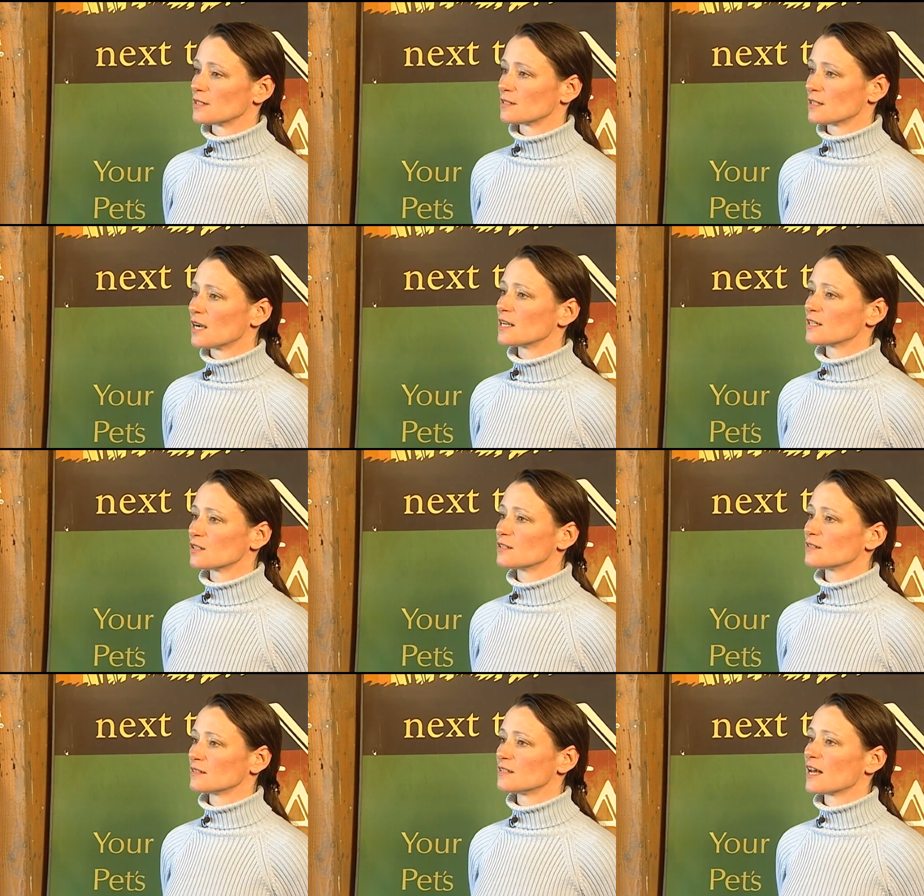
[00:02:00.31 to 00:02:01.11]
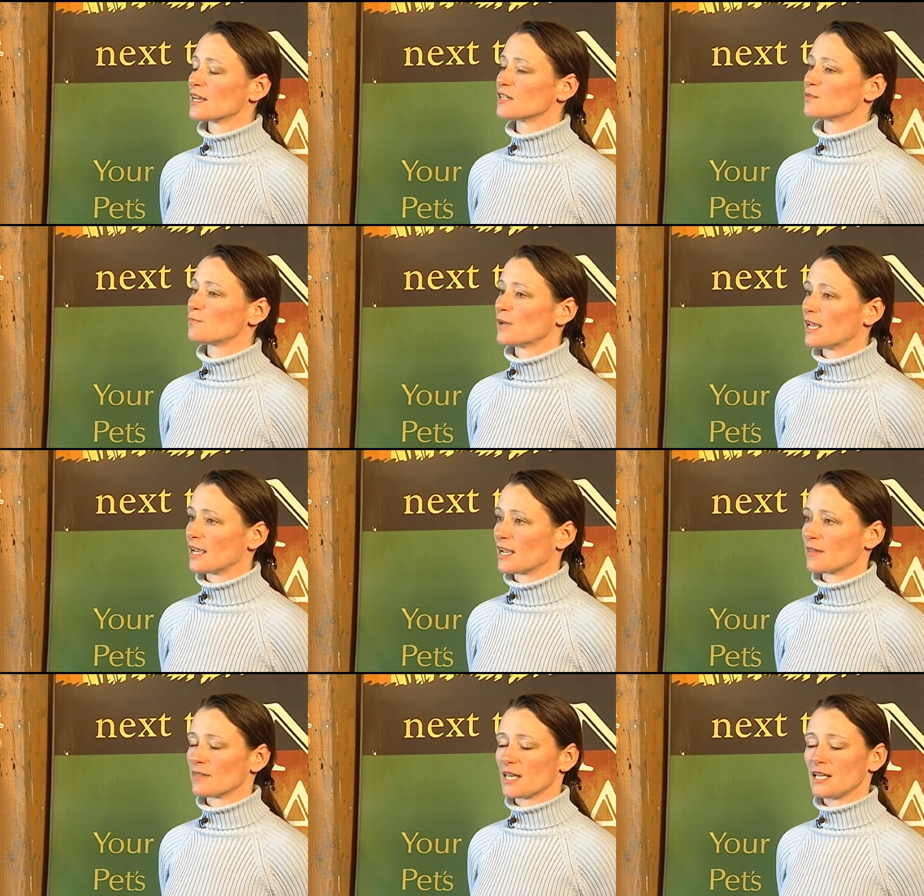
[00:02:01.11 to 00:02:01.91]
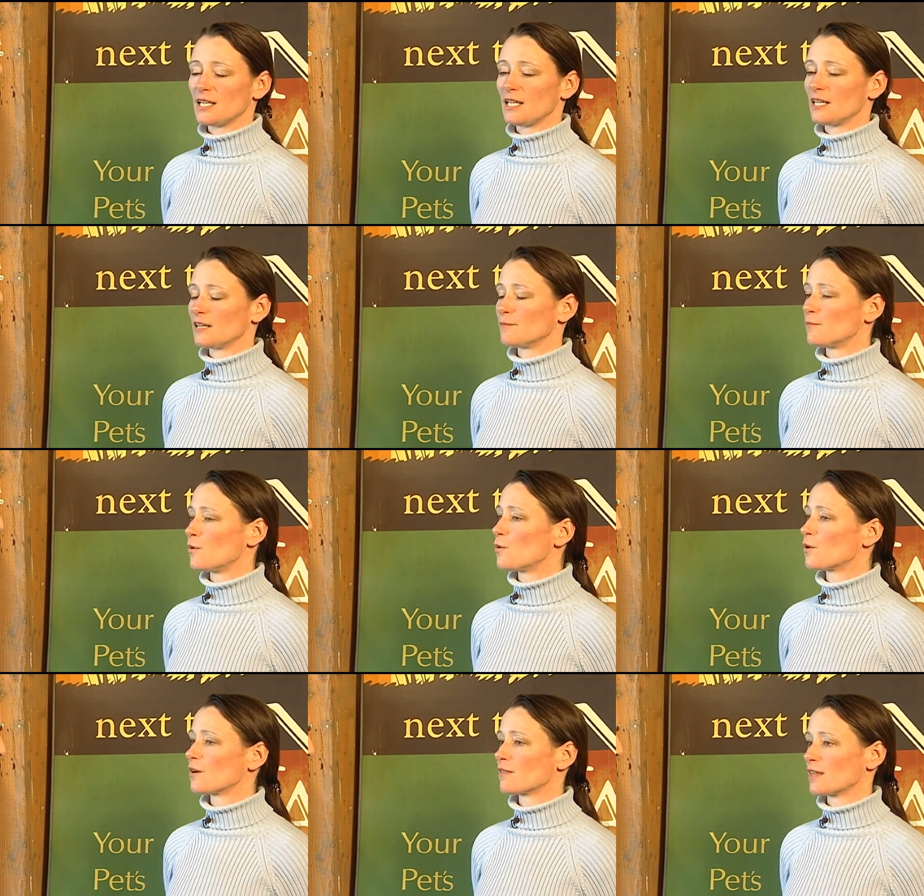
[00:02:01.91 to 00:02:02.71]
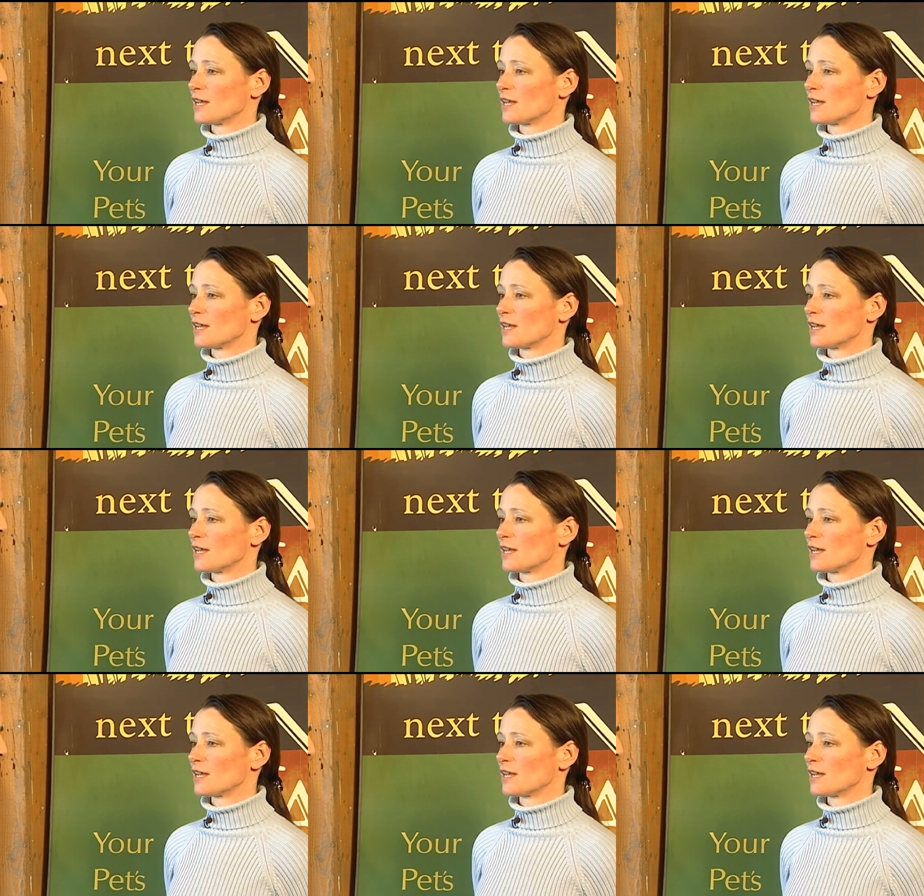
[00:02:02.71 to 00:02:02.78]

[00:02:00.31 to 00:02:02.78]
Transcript: It's not as big, and they need it more